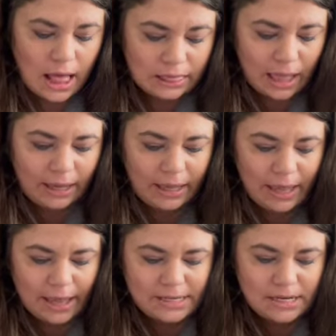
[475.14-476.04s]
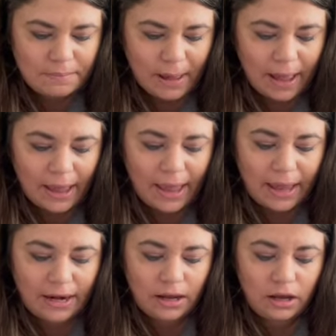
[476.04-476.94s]
Lucky Hit by
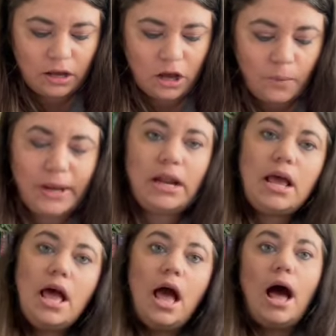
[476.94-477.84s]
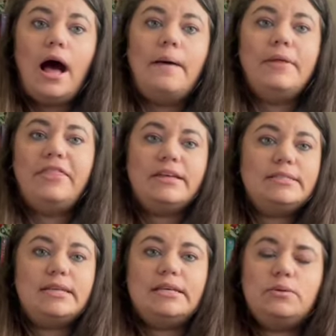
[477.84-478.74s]
Hannah Cohen.
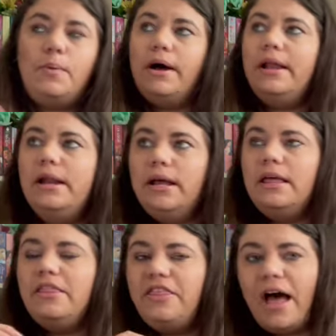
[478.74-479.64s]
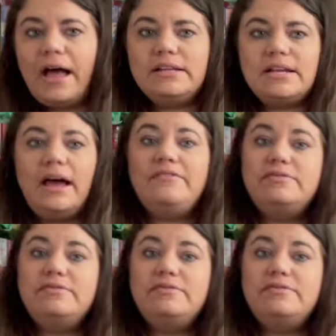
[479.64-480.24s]
This is one that I've